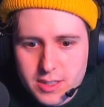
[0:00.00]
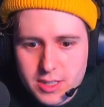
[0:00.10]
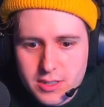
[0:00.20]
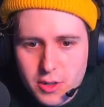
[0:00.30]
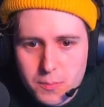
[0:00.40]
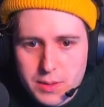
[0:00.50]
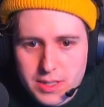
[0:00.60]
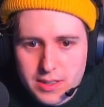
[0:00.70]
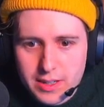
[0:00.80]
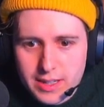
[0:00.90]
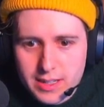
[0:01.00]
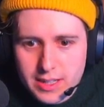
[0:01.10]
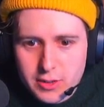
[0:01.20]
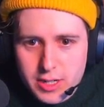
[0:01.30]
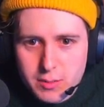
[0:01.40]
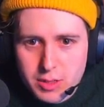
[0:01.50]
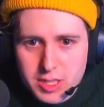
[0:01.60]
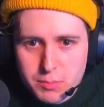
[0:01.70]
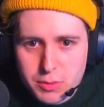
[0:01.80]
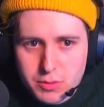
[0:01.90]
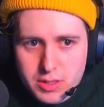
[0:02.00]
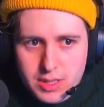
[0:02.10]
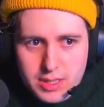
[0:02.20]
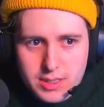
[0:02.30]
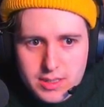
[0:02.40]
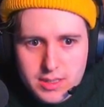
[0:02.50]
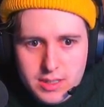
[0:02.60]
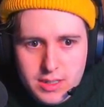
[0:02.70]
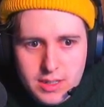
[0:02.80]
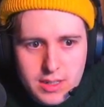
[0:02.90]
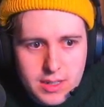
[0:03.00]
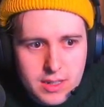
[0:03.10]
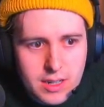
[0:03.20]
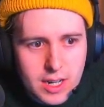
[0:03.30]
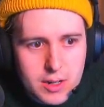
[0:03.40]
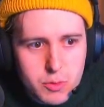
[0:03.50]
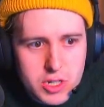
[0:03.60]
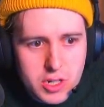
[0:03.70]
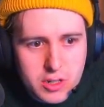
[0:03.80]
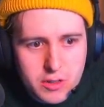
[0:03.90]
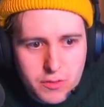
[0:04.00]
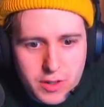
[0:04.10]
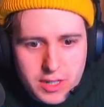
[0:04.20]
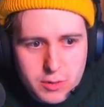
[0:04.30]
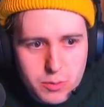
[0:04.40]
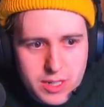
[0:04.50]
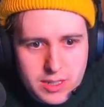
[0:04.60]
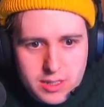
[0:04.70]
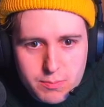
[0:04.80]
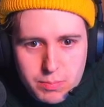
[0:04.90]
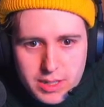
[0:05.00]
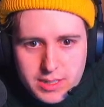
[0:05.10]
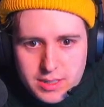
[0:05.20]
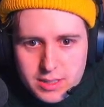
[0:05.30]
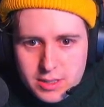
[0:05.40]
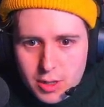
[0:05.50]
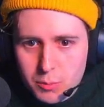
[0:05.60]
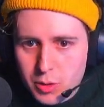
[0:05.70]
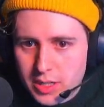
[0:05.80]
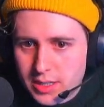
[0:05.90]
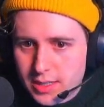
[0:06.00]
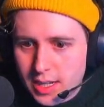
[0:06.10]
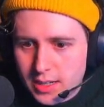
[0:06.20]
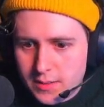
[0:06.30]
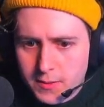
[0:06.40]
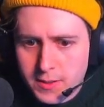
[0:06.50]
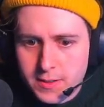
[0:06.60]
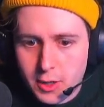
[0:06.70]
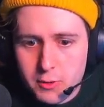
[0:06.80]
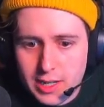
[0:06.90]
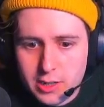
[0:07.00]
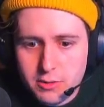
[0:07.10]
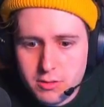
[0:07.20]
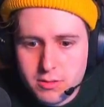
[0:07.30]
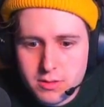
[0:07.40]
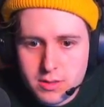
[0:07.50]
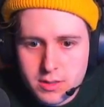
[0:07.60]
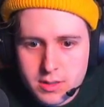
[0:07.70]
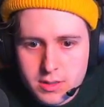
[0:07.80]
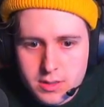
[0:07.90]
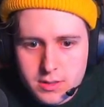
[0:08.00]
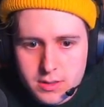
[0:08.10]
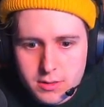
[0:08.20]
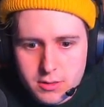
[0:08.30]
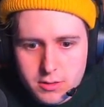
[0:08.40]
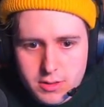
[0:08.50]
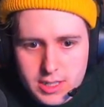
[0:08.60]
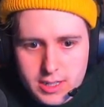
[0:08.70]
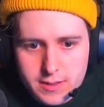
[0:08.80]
you not be like incredibly spooked? Thanks. I wish I could find a place to stop. Wait, is that? Oh, hello. Oh, okay.